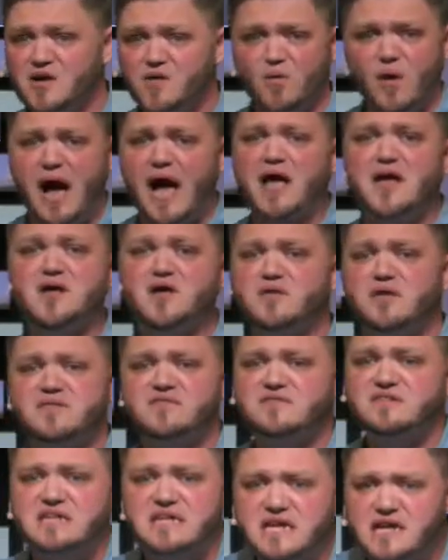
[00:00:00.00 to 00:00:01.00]
Why are you
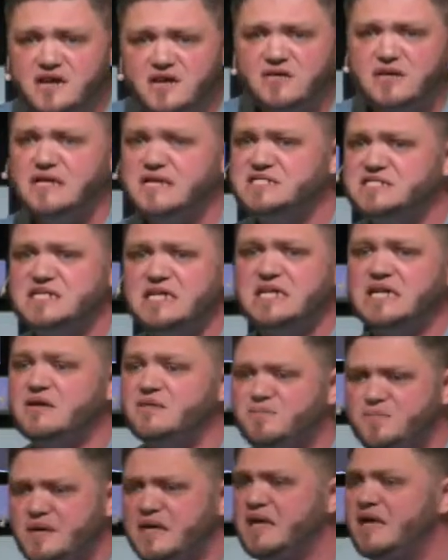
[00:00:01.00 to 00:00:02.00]
even here? He said he'd
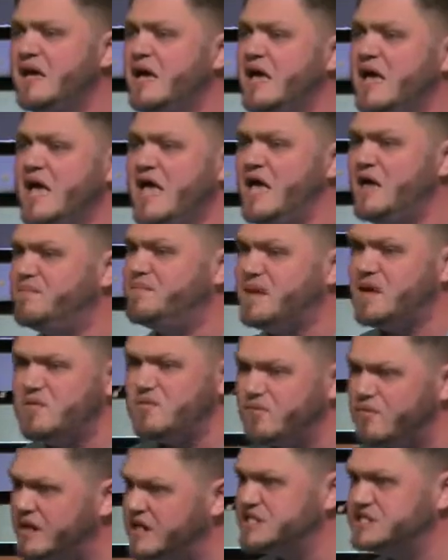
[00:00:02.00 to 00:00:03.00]
be he'd be
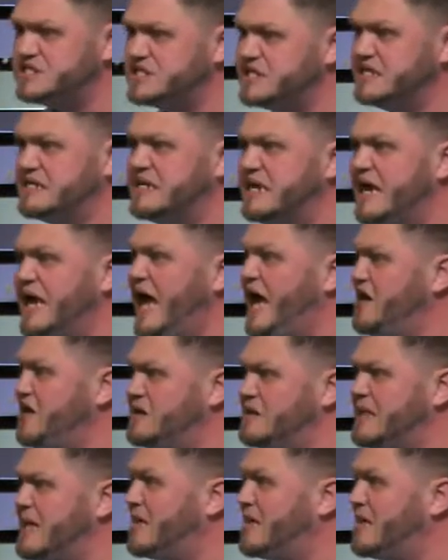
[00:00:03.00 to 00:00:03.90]
risen." And you're like,